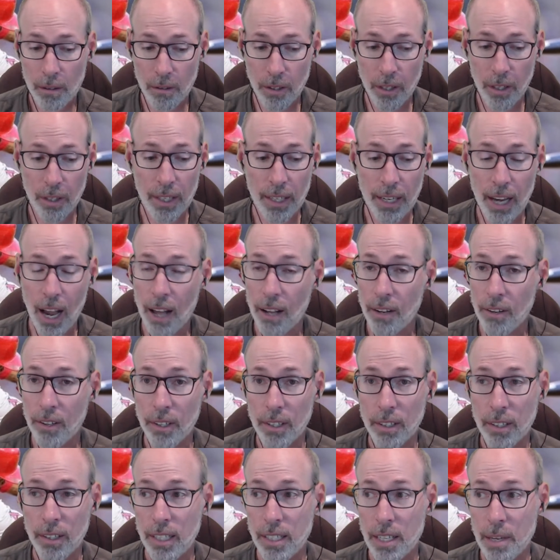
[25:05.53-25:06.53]
at the
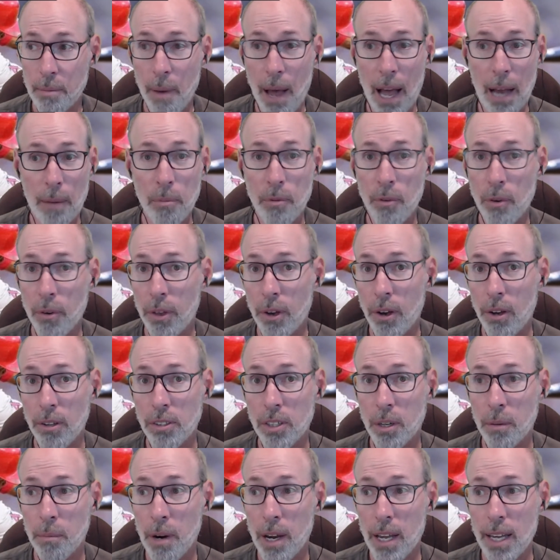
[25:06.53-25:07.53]
calendar. Is he back before the
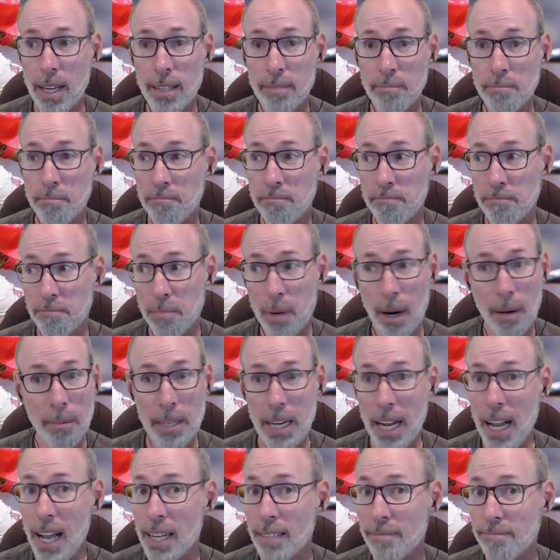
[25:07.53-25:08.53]
All-Star break? Probably
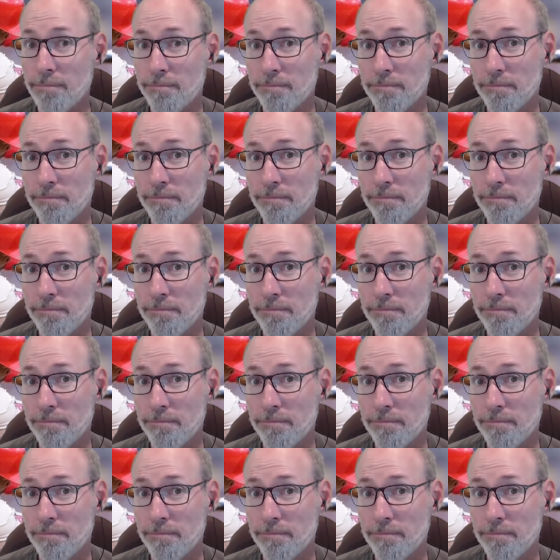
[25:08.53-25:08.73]
not.